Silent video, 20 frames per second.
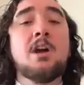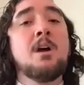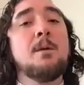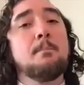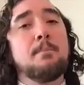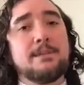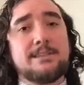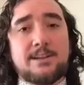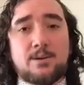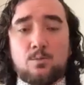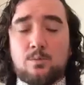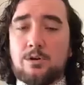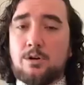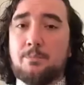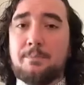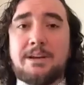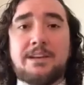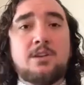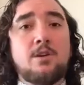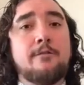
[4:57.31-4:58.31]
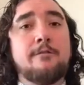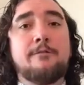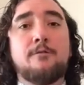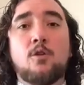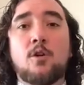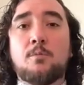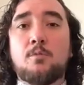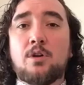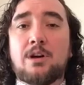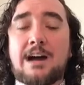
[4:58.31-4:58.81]
but there will be no
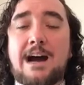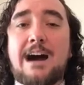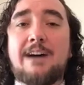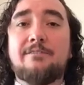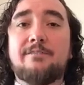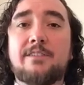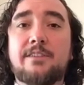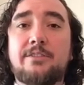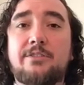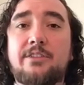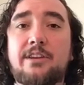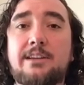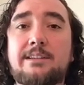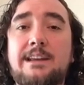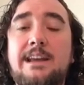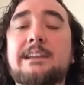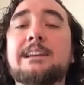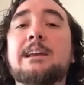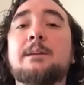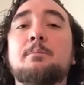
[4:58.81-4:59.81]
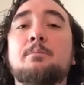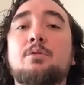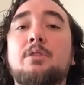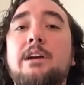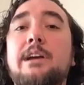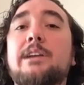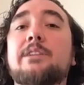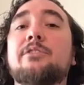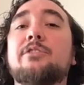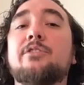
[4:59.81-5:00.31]
formal conferencing taking
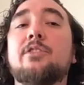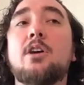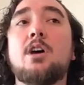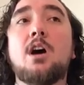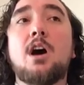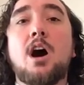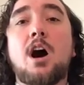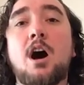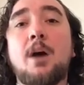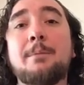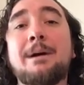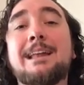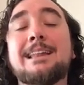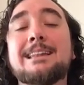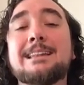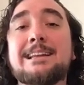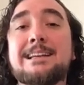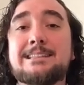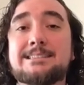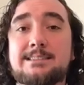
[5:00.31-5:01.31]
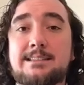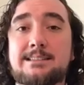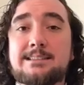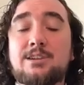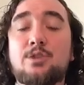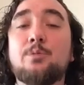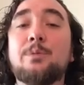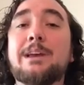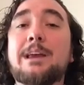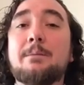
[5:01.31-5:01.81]
place at least
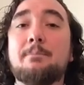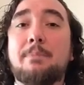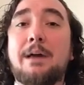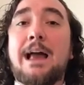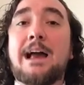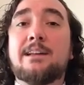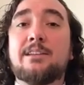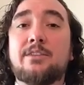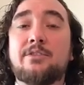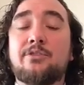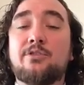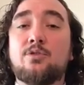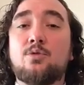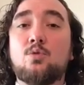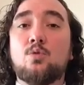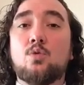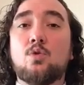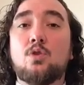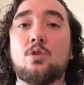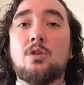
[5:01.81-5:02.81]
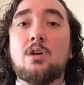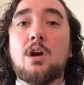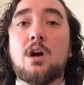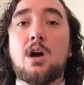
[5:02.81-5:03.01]
until we get back to school,